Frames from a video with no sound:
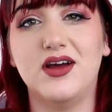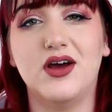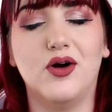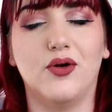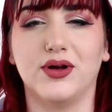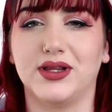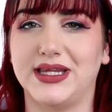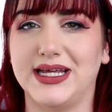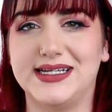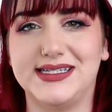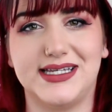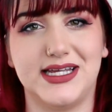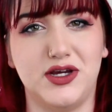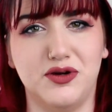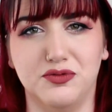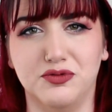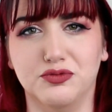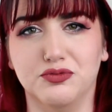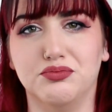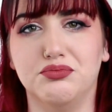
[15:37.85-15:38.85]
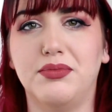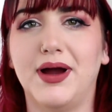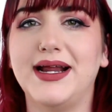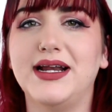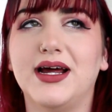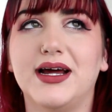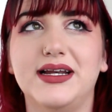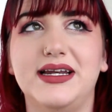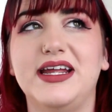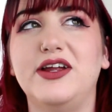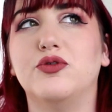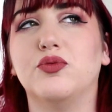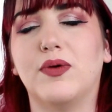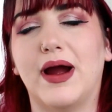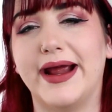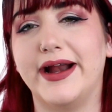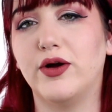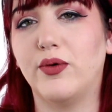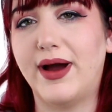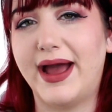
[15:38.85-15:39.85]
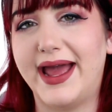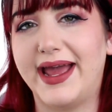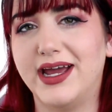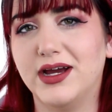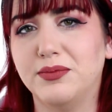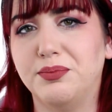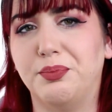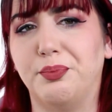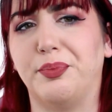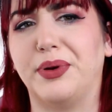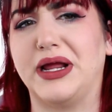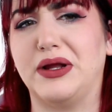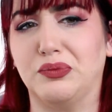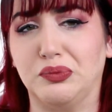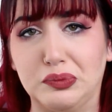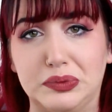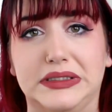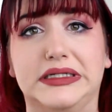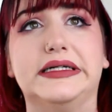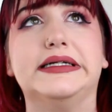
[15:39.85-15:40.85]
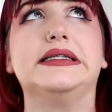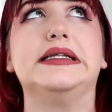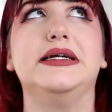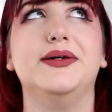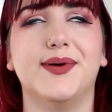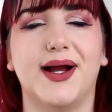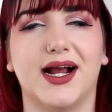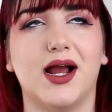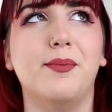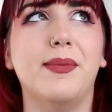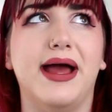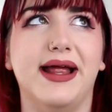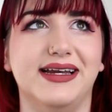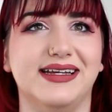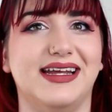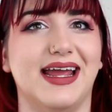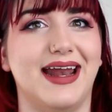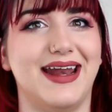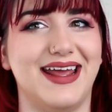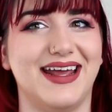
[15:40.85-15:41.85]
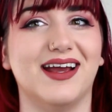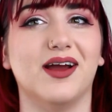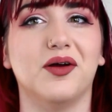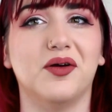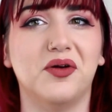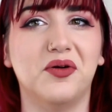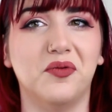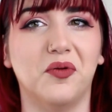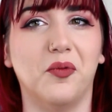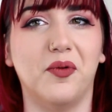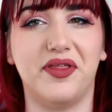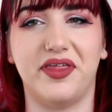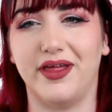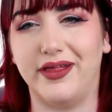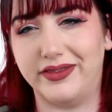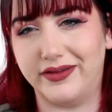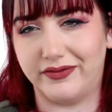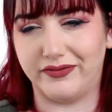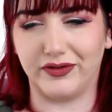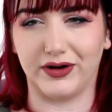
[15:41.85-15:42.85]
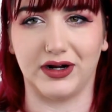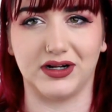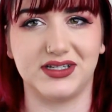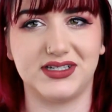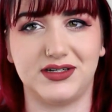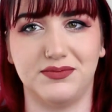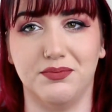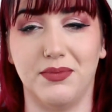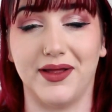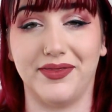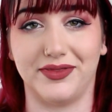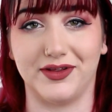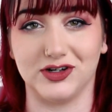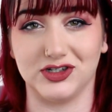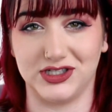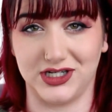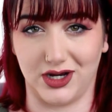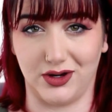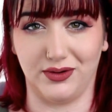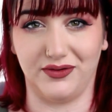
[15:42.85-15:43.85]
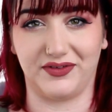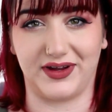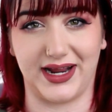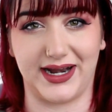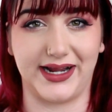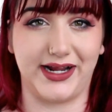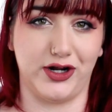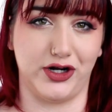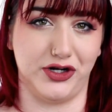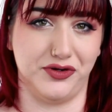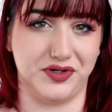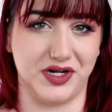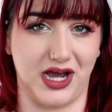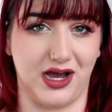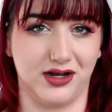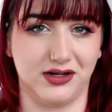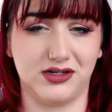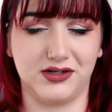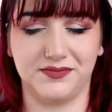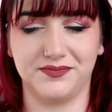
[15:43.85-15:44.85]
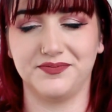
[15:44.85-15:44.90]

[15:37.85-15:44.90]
or things that you might not need right away, but I really recommend getting within the first month or so of getting your new dog.